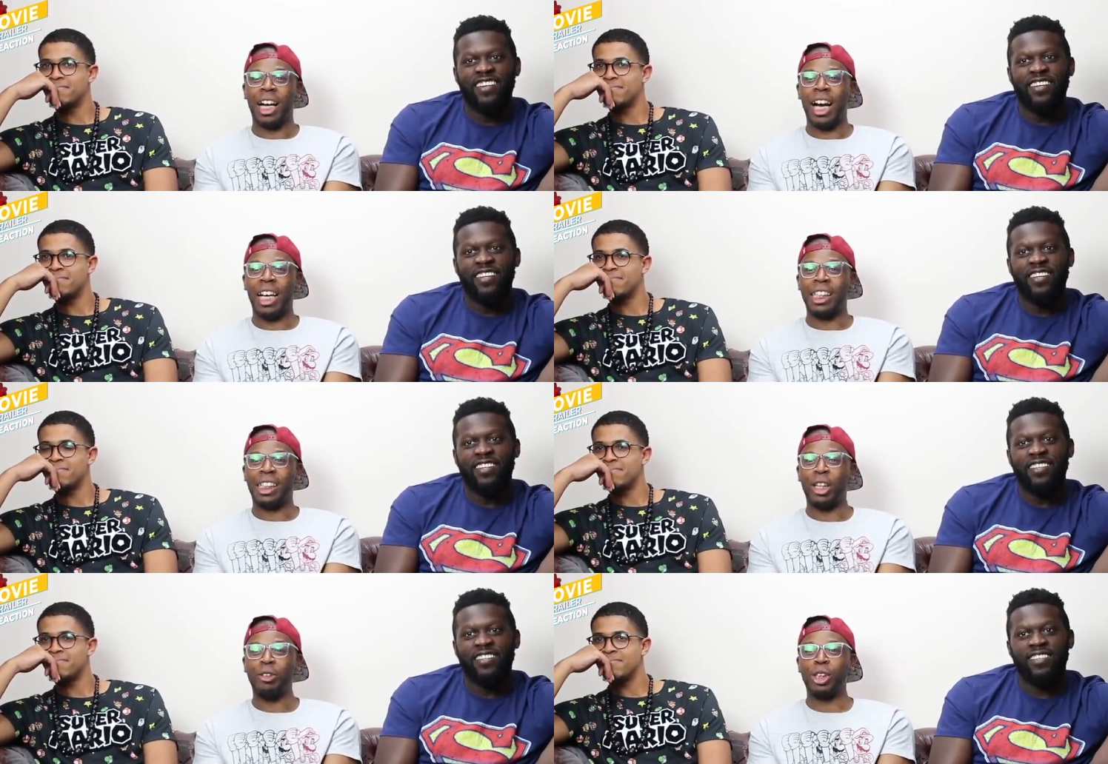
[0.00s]

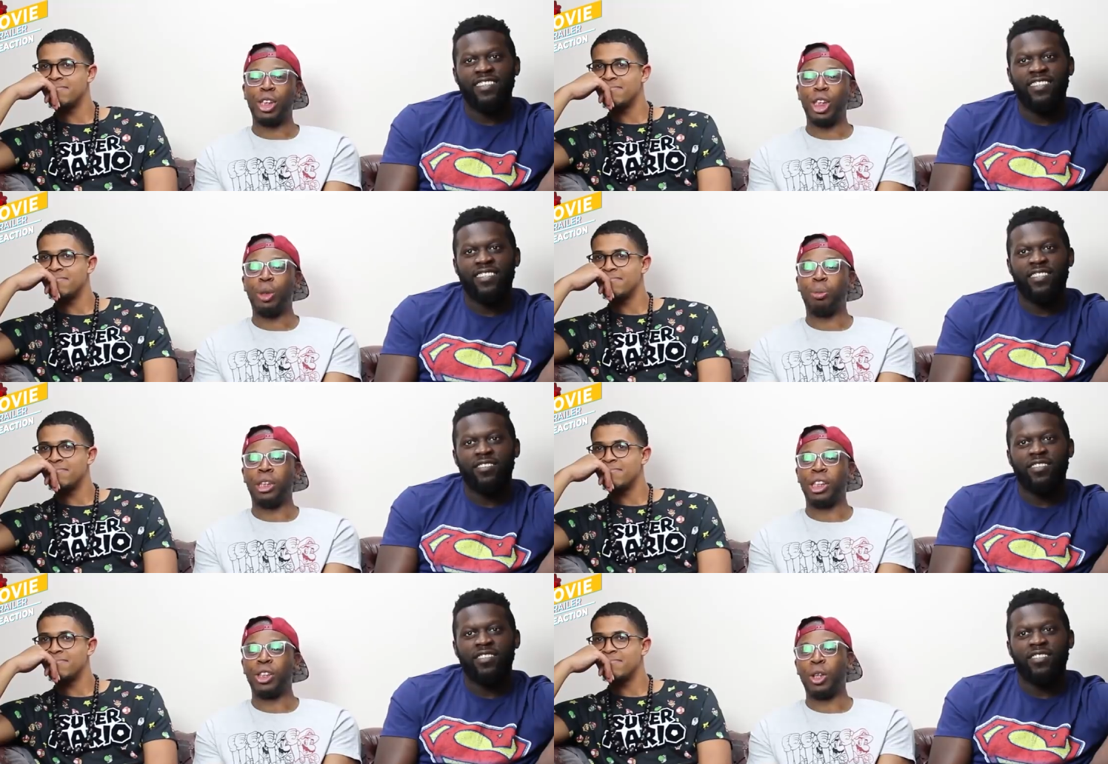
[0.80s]
Speaker 1: Guys, head on to
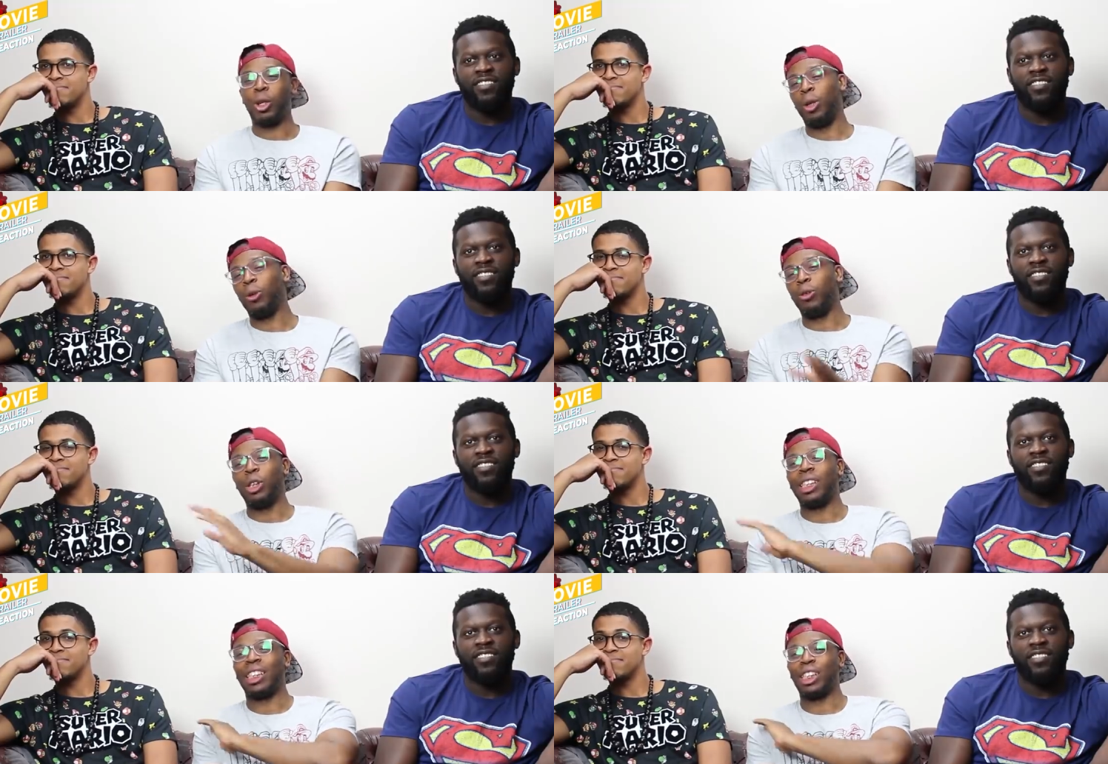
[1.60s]
teesprings.com
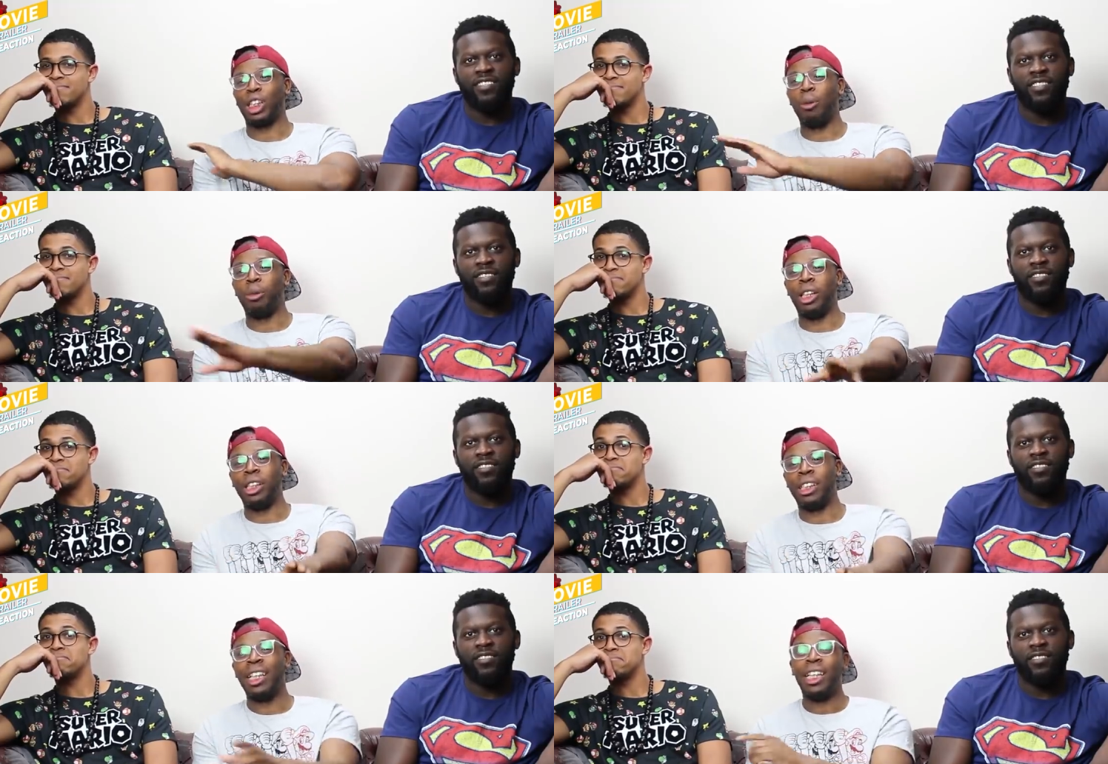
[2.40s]
first. At the Cyber
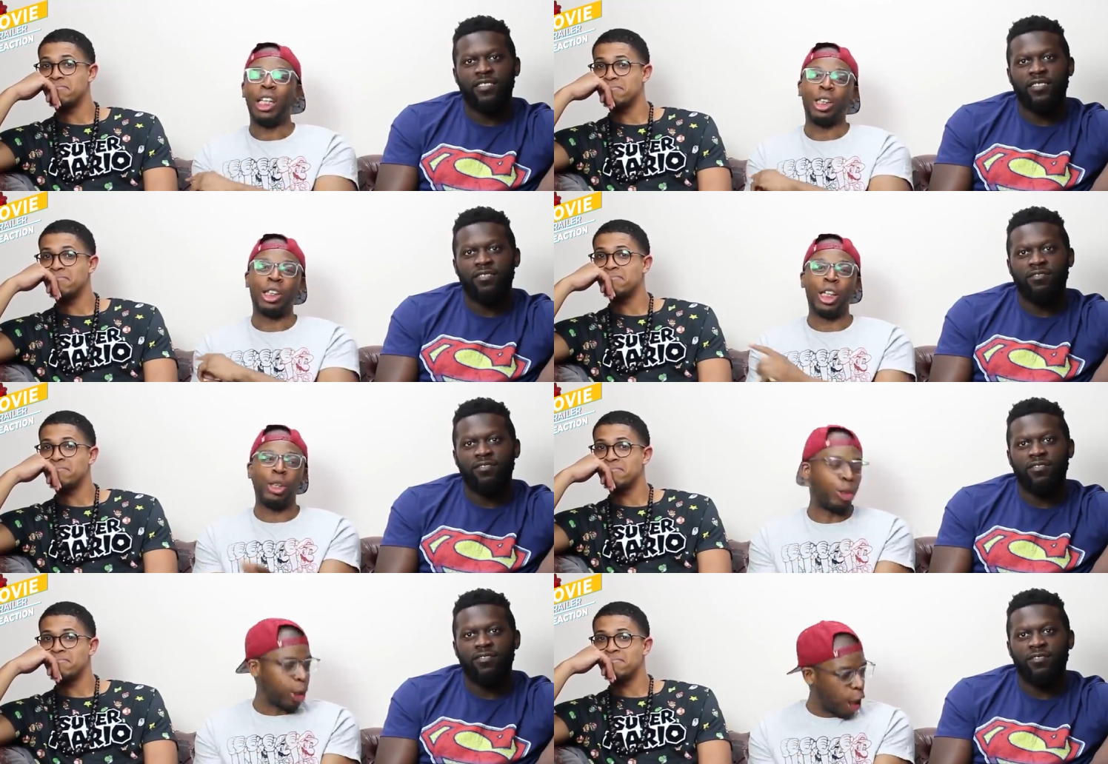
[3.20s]
Nerds and
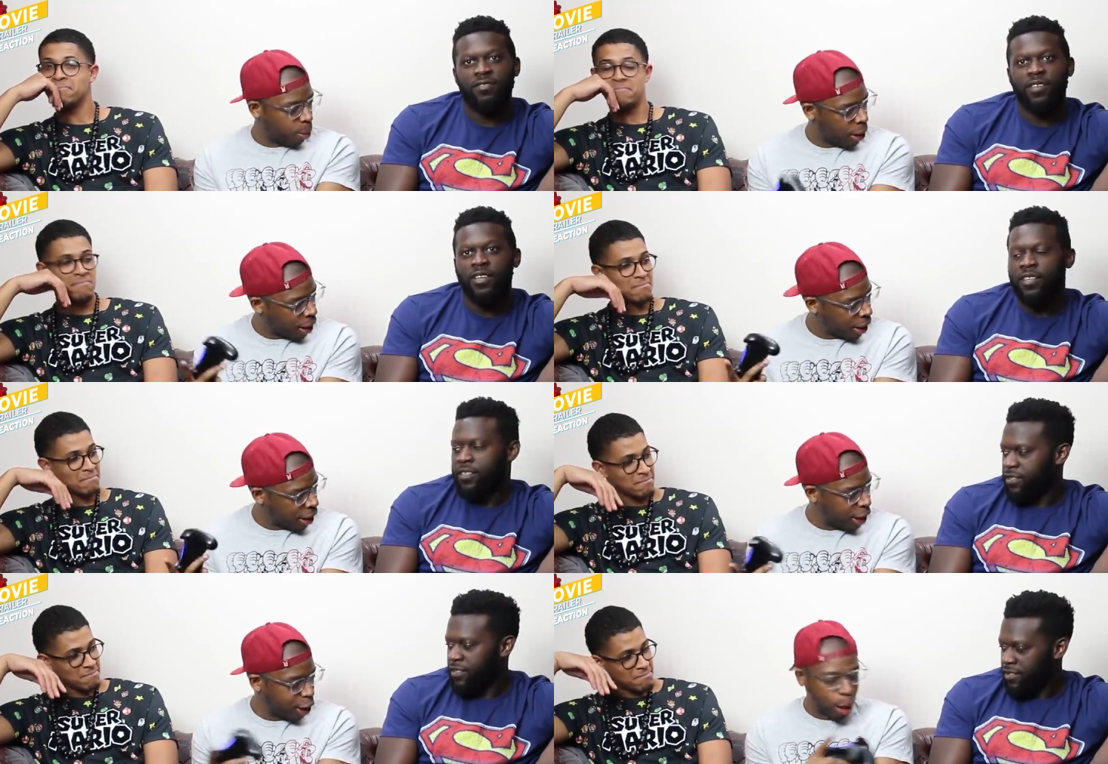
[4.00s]
get you some
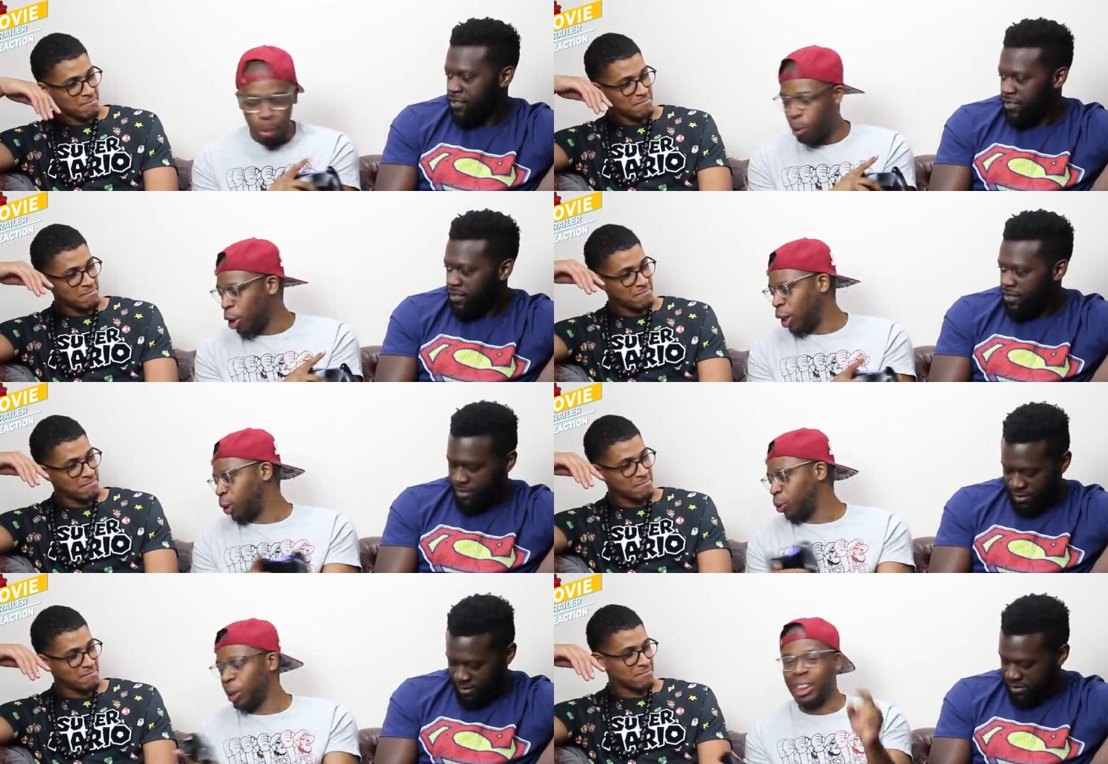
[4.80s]
t-shirt
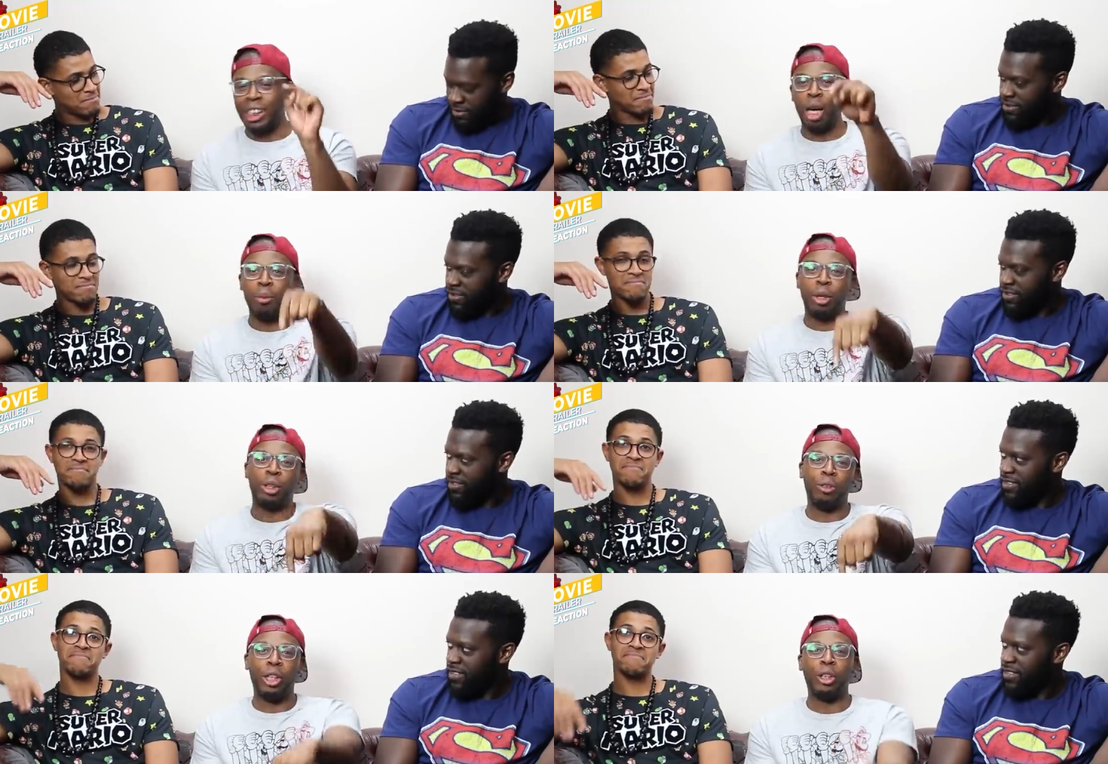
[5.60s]
merch, which is down
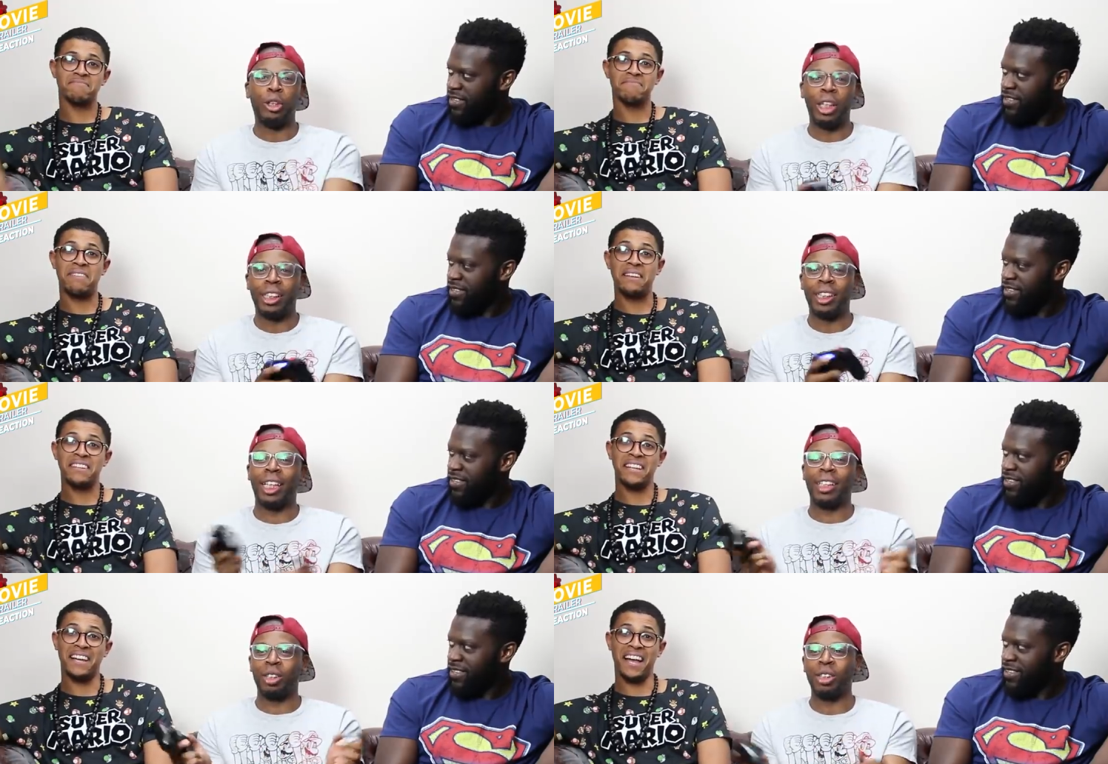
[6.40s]
below the video. Not here
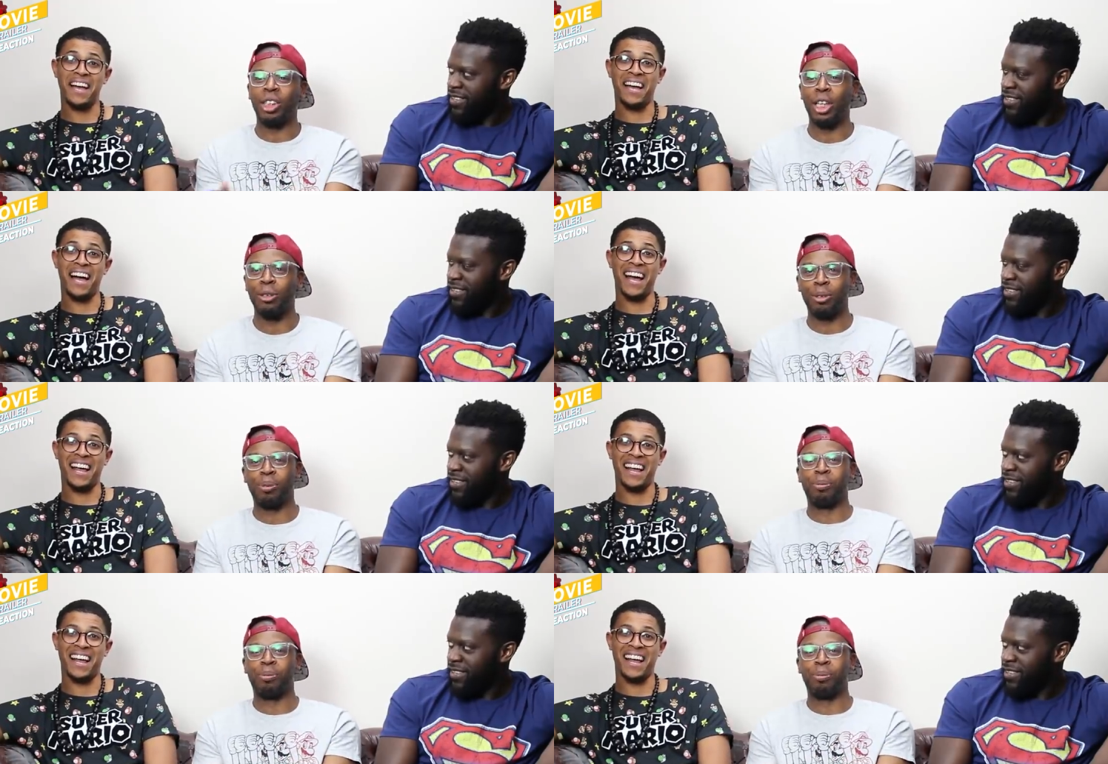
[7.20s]
today. Safe.